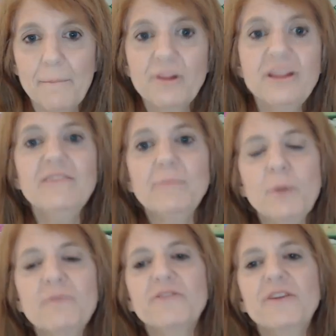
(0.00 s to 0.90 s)
police
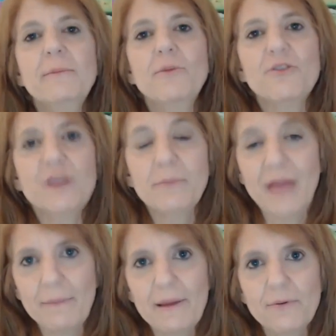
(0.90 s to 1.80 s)
purposely murdering
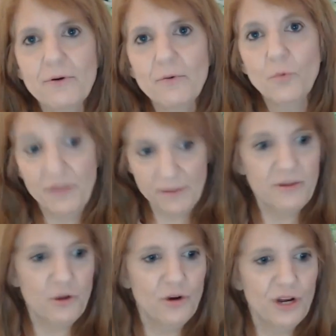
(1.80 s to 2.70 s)
black people with
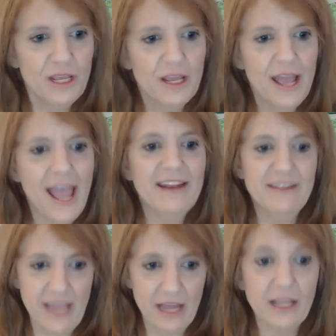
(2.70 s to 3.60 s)
impunity
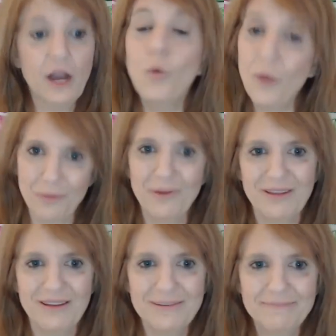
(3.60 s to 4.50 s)
and getting away with
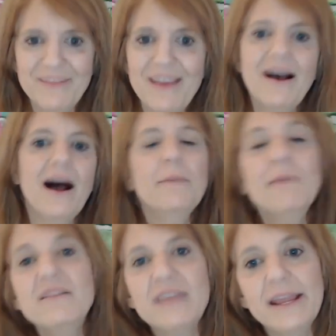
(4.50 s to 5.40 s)
it. On
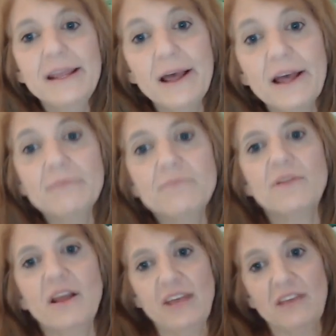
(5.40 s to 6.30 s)
Monday, uh,
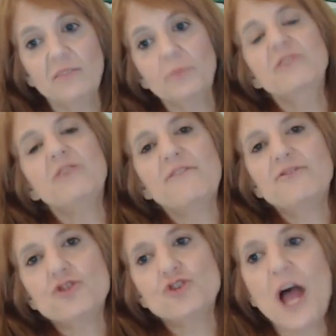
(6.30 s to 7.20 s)
a Texas police
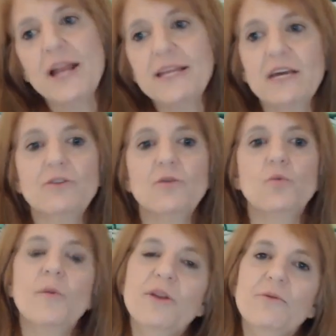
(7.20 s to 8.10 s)
officer shot and killed a
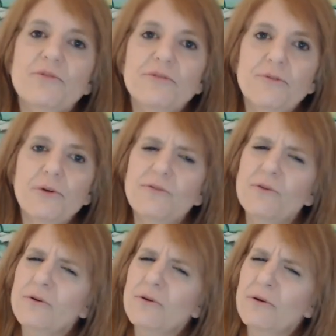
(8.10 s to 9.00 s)
woman who was
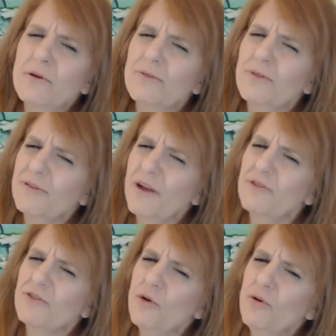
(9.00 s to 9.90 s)
44 or 45
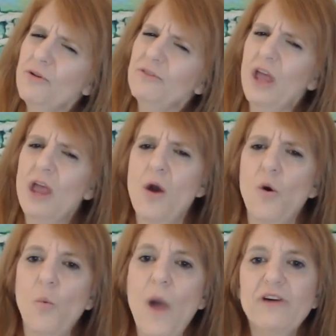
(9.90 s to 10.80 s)
years old
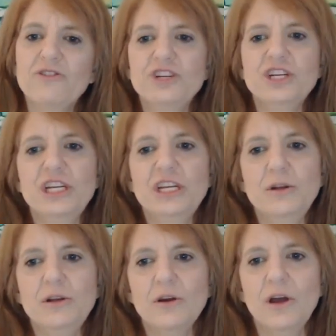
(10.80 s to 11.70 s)
while
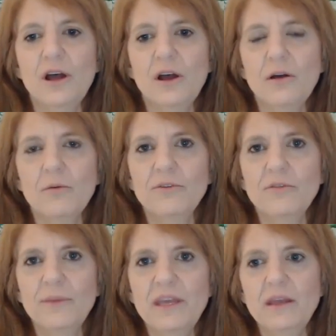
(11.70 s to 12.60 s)
she uh, was
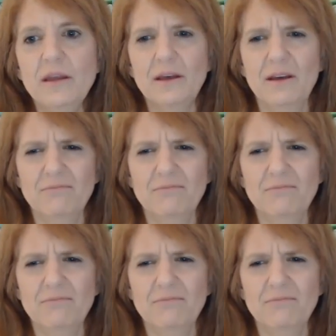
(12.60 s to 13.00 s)
being,